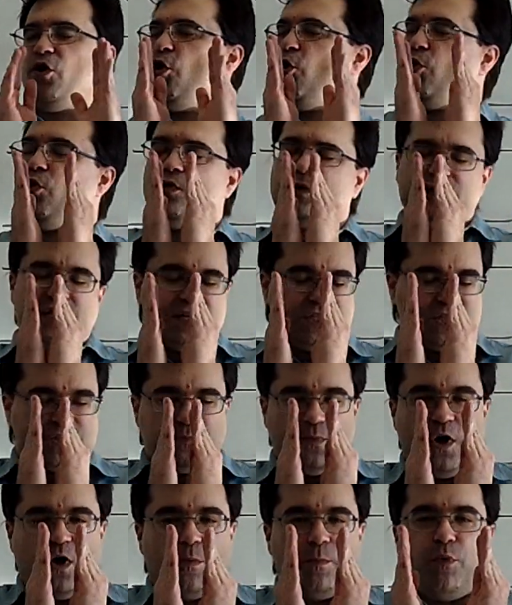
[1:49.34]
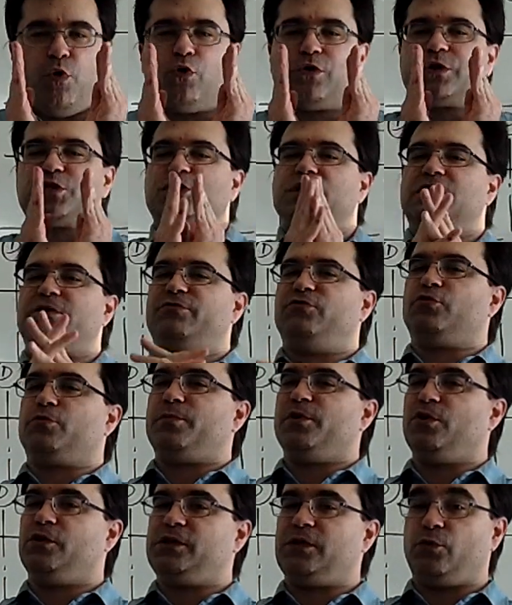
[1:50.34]
only a small portion of
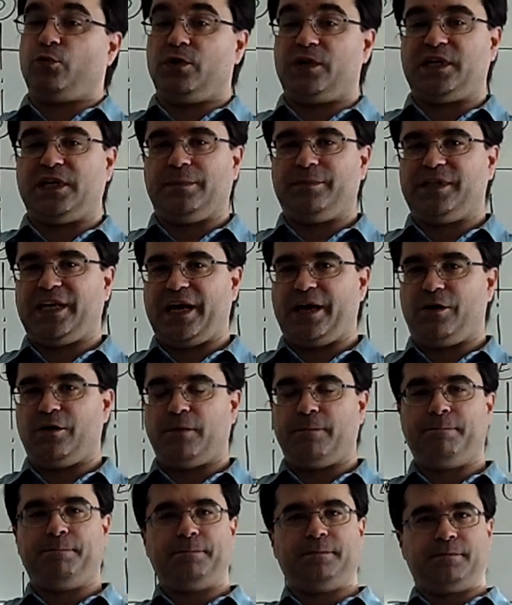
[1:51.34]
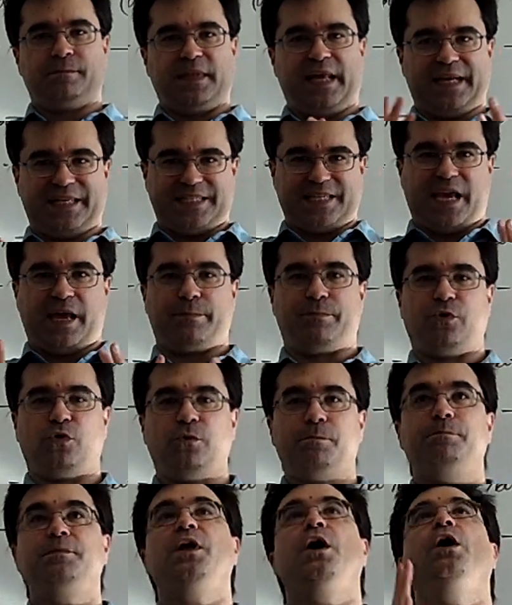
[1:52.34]
your building would come down.
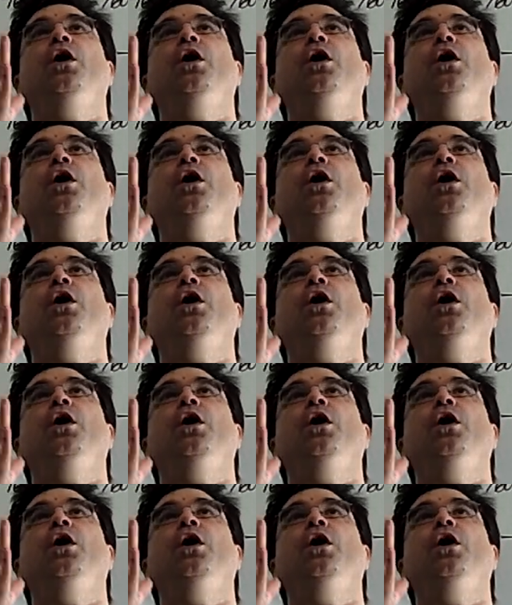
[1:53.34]
Example,